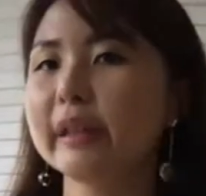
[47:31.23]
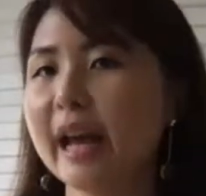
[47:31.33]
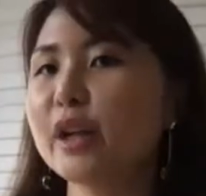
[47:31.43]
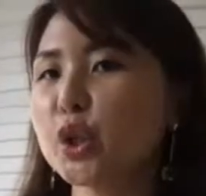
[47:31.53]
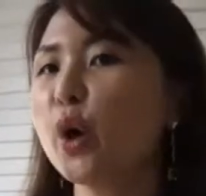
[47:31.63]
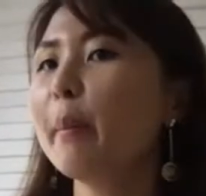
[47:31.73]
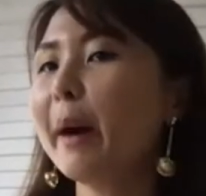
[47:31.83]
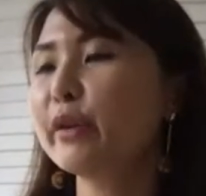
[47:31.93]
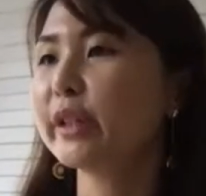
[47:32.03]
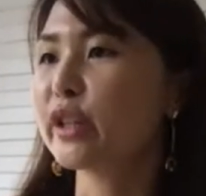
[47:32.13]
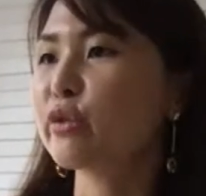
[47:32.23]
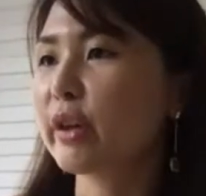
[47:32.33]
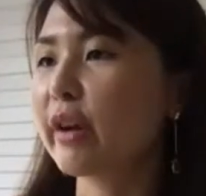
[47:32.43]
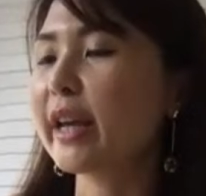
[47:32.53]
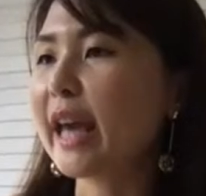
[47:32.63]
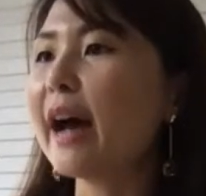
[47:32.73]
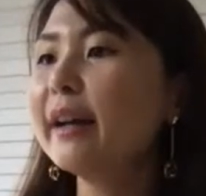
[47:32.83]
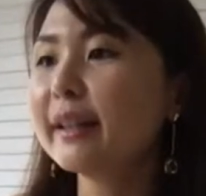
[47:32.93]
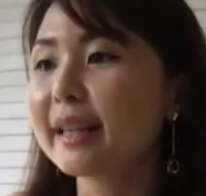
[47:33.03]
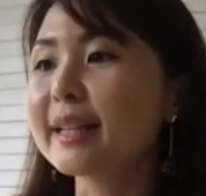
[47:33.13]
Yeah, Johor Bahru district, right? Yeah.
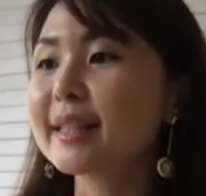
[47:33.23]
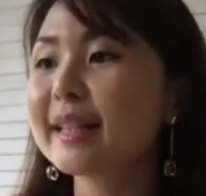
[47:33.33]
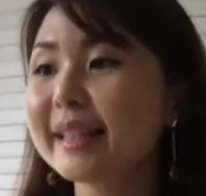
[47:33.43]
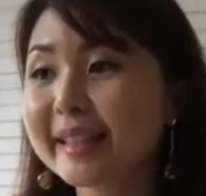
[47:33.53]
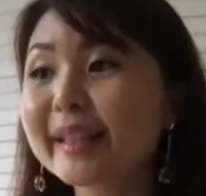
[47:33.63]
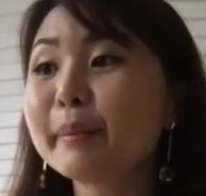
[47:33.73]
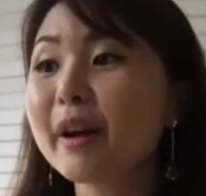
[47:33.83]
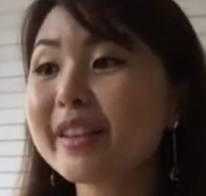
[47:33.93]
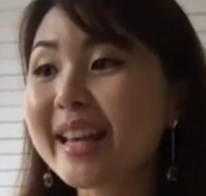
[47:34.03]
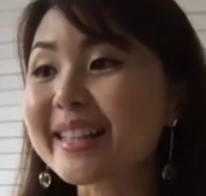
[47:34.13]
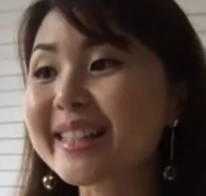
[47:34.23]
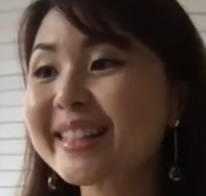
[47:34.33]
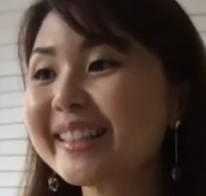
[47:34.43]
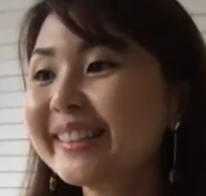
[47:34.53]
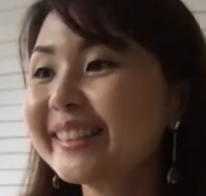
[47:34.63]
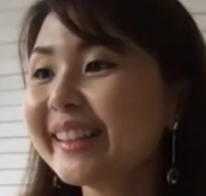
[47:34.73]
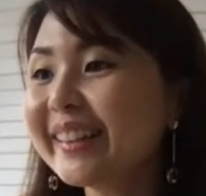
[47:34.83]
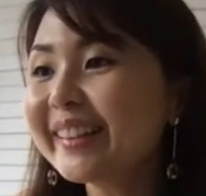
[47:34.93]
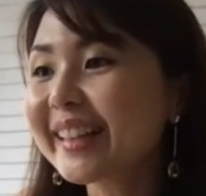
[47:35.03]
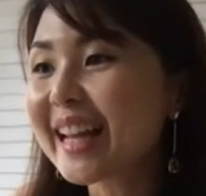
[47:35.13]
Yes, Tebrau, yes.
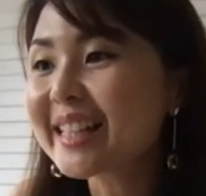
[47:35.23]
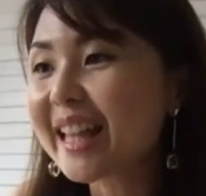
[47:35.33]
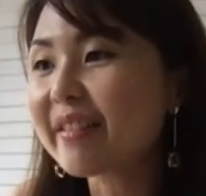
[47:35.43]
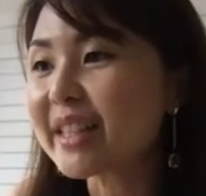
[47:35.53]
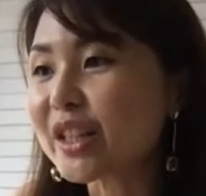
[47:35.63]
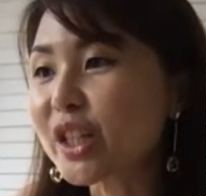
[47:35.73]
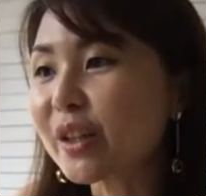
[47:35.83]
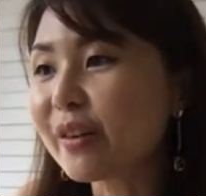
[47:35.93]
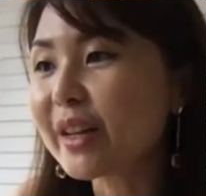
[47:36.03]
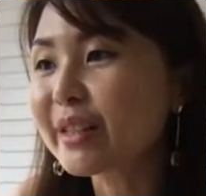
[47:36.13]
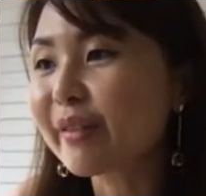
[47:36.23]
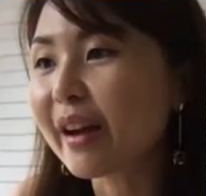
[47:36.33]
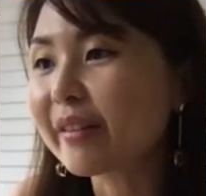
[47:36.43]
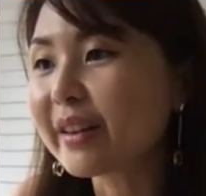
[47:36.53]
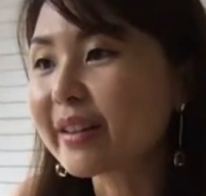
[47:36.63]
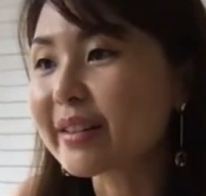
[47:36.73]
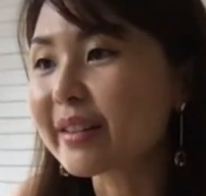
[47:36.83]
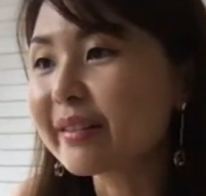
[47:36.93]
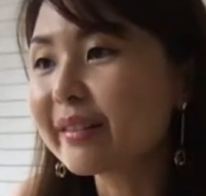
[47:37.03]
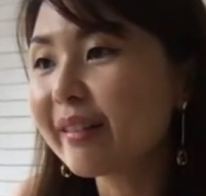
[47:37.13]
Oh, nice live session, always flowers.
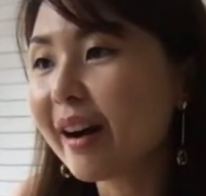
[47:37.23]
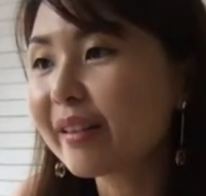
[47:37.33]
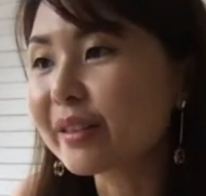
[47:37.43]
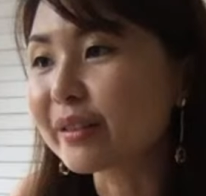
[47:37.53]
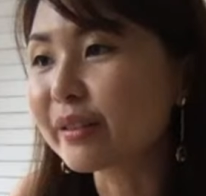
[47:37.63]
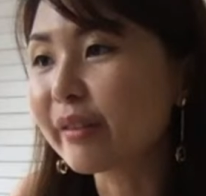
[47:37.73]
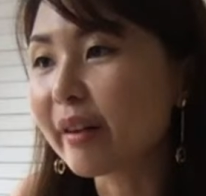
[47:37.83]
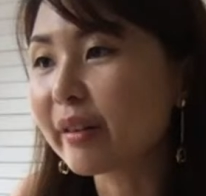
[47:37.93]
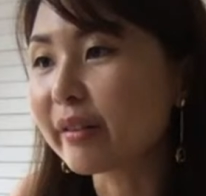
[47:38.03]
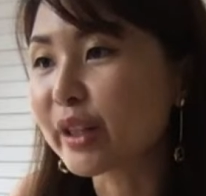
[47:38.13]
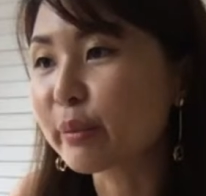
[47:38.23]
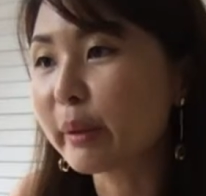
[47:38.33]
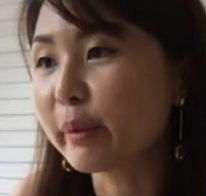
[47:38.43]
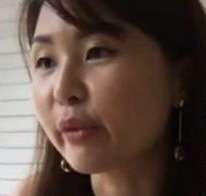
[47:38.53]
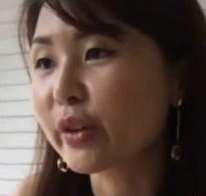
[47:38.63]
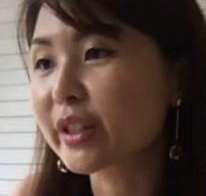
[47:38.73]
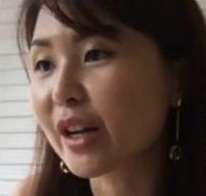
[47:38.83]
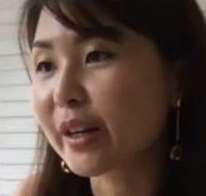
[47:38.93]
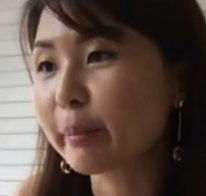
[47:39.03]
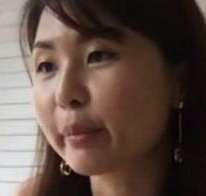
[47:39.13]
Do you know how to do flower arrangement before
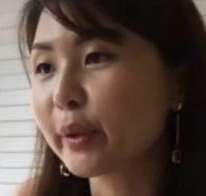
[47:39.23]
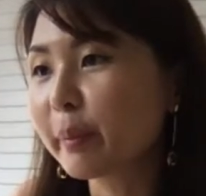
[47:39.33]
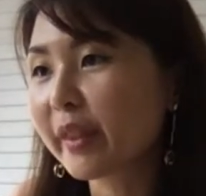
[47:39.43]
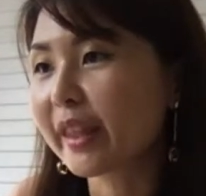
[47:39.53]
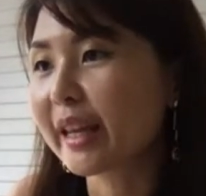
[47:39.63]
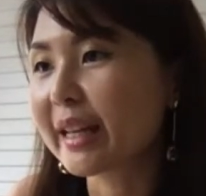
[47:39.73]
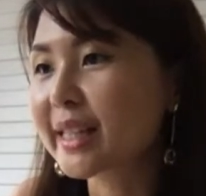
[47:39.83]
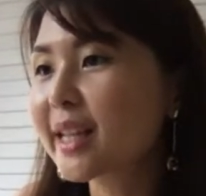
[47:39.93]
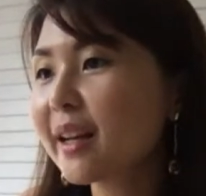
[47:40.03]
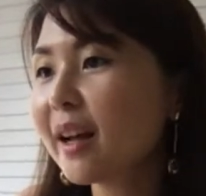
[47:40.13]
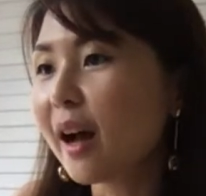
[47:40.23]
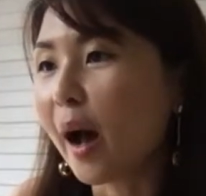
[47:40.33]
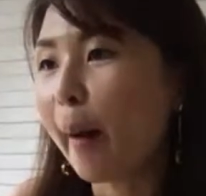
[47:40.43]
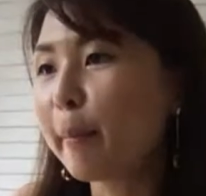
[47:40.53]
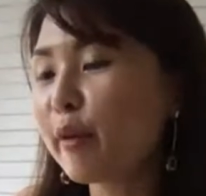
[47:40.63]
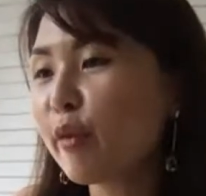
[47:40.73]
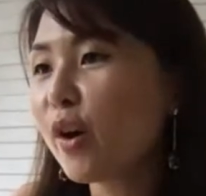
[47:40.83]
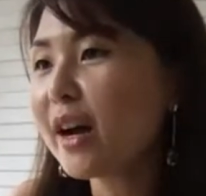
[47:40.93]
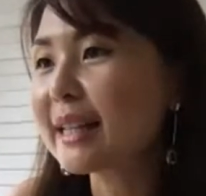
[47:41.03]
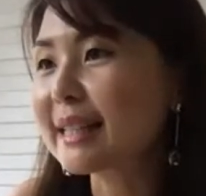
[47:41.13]
started Bloom This?
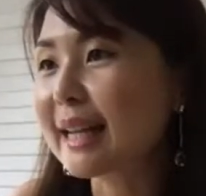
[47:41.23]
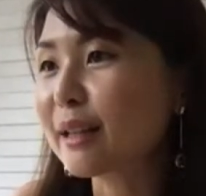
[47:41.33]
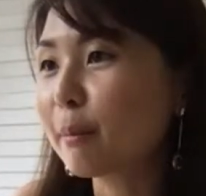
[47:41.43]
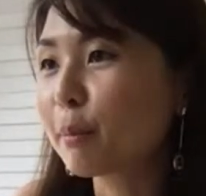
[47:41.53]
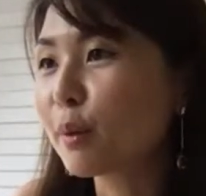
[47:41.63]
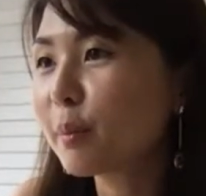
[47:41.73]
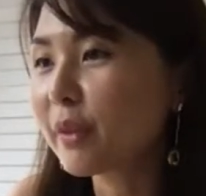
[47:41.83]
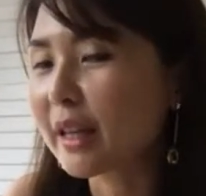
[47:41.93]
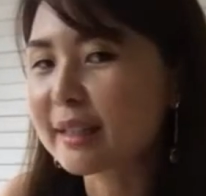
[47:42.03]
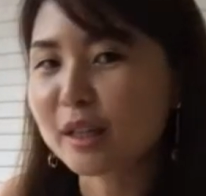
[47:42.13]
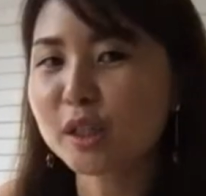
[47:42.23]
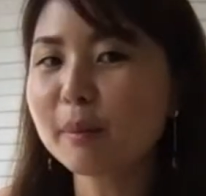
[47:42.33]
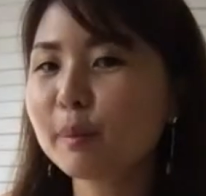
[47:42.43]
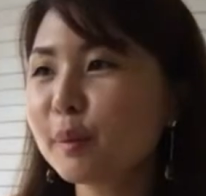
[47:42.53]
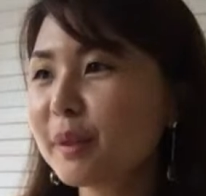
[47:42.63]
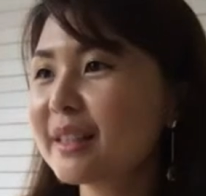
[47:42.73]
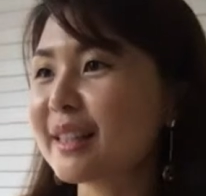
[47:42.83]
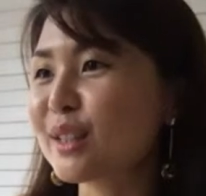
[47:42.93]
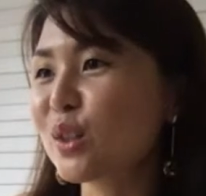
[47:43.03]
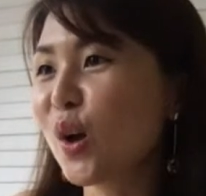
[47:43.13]
Before I started Bloom This, actually Bloom This
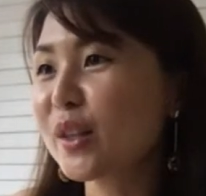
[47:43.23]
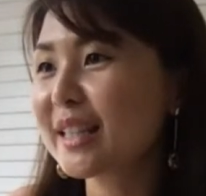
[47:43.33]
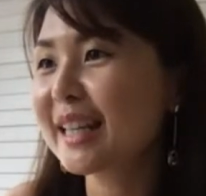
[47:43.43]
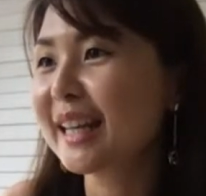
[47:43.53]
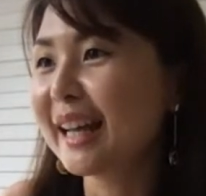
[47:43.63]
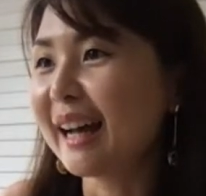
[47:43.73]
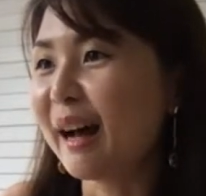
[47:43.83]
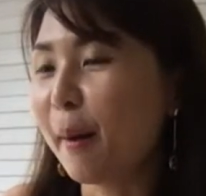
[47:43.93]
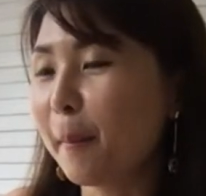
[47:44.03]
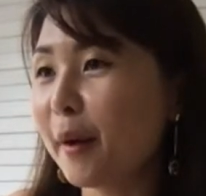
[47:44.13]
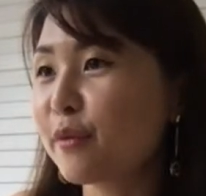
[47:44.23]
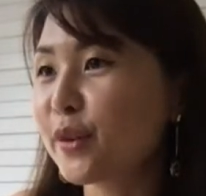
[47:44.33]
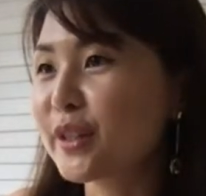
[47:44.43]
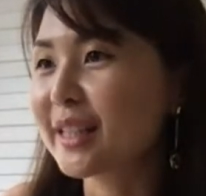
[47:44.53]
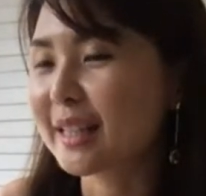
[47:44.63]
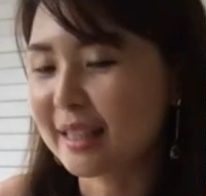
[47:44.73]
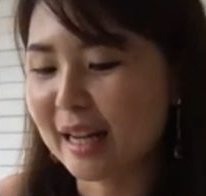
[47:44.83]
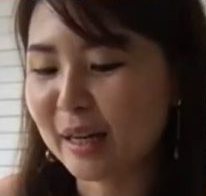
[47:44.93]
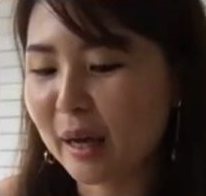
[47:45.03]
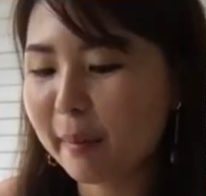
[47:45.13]
is not my first
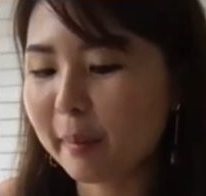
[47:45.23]
startup.